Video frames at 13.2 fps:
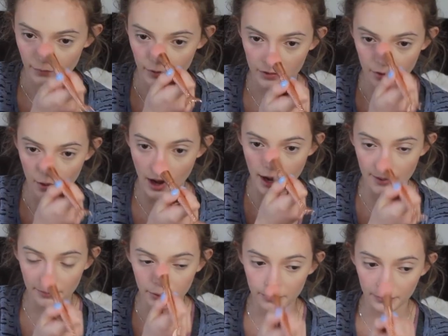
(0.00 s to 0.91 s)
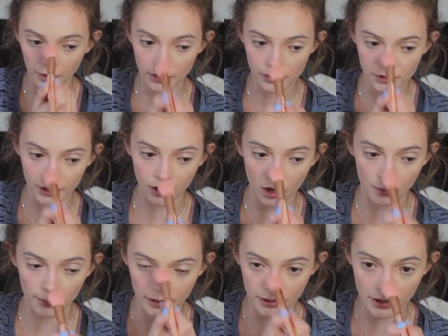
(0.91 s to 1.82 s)
So I put blush like on
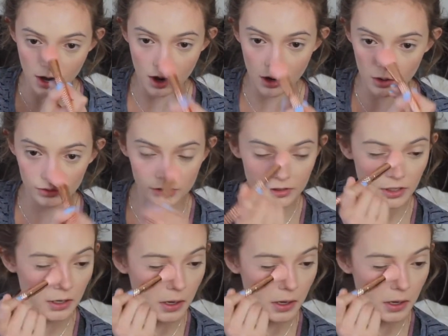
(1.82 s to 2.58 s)
my nose.